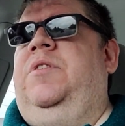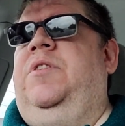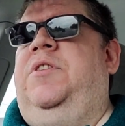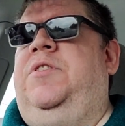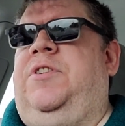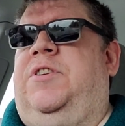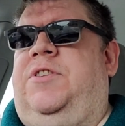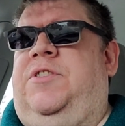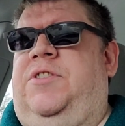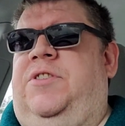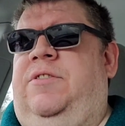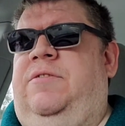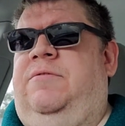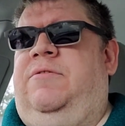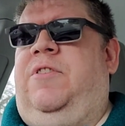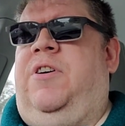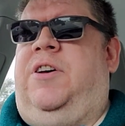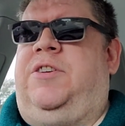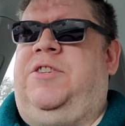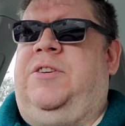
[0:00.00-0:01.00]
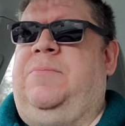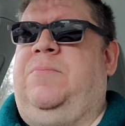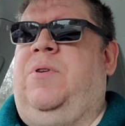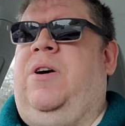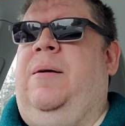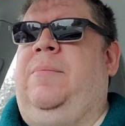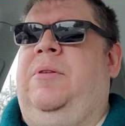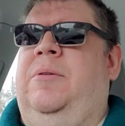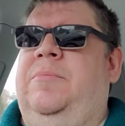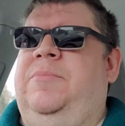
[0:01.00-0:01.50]
starts causing
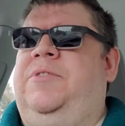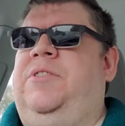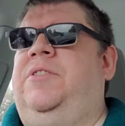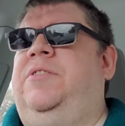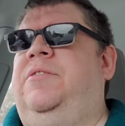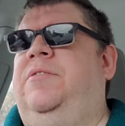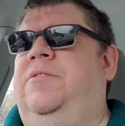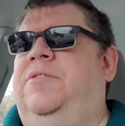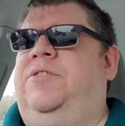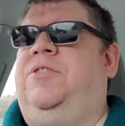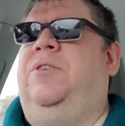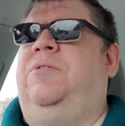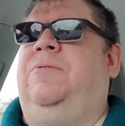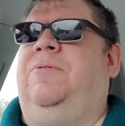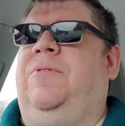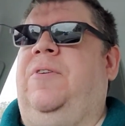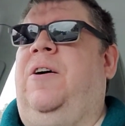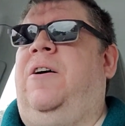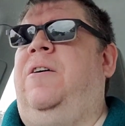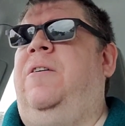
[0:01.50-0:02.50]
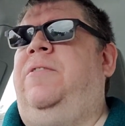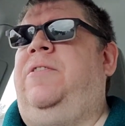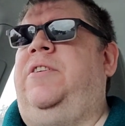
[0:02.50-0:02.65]
problems. So far,